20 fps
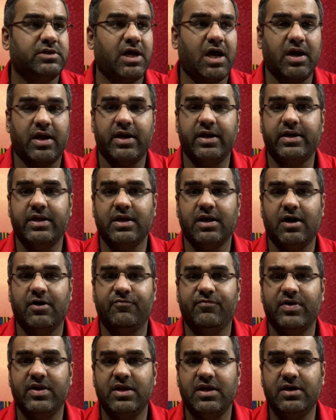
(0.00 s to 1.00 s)
targeting a
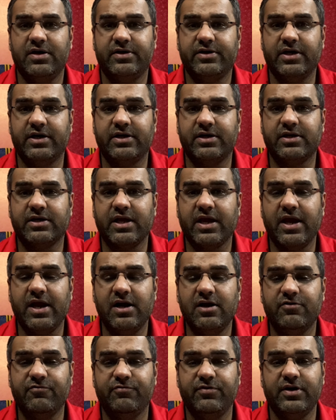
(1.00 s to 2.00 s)
very
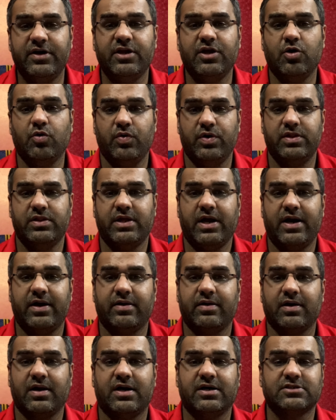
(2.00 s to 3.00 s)
detailed video in
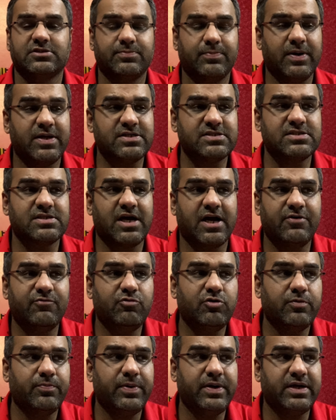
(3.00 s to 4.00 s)
that regards. Plus, I
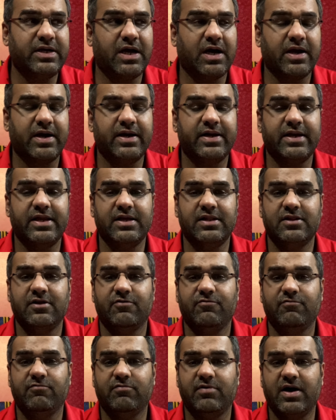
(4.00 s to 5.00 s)
would be targeting
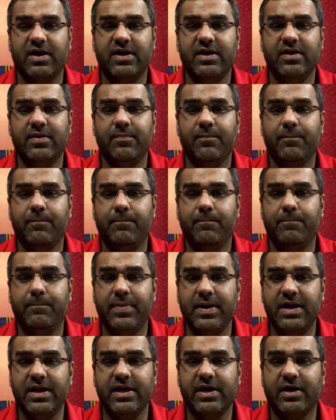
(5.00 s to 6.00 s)
the 1
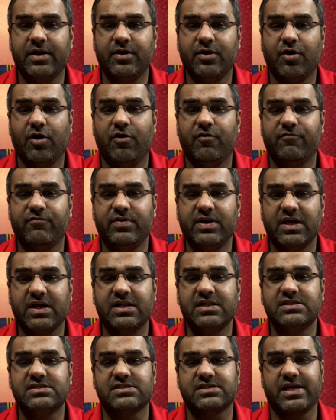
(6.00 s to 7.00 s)
billion of
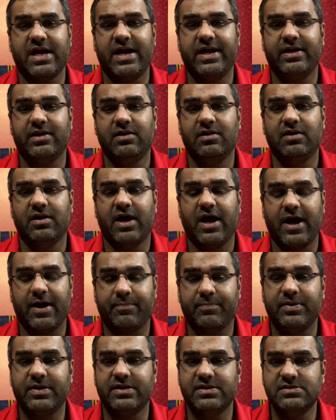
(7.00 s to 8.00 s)
nickel scandal
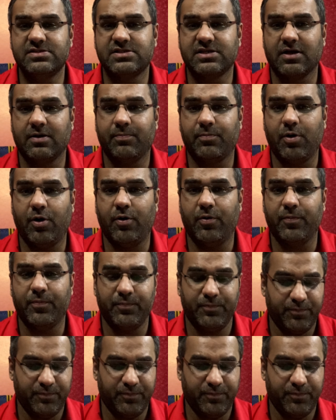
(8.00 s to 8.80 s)
happened in Singapore.